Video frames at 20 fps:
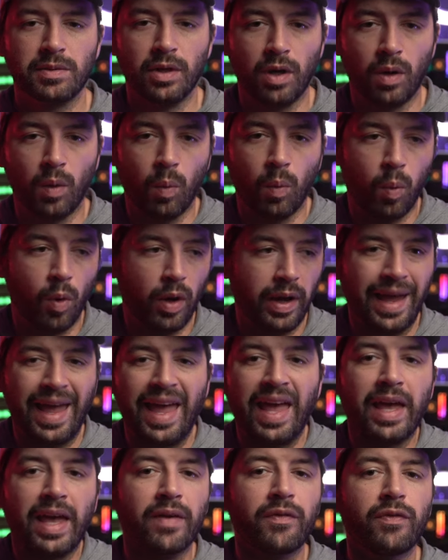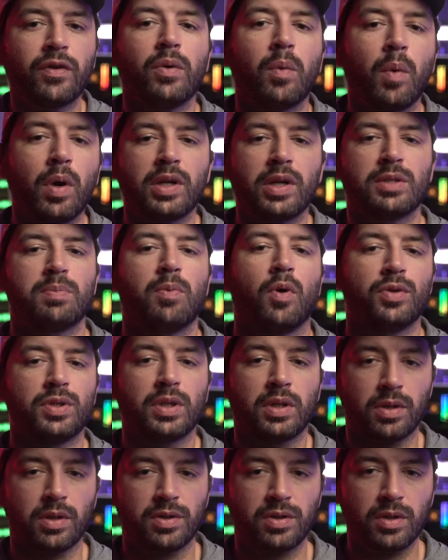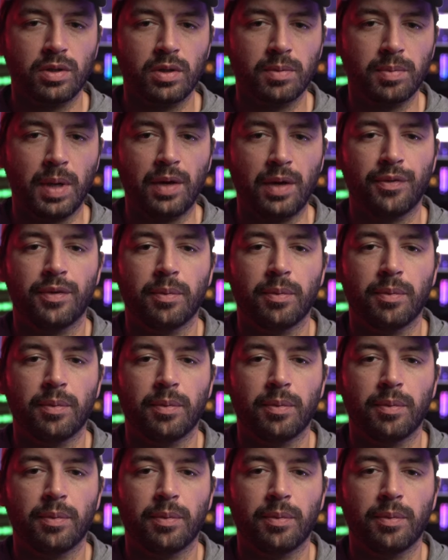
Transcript: you know, what everyone is mostly concerned about.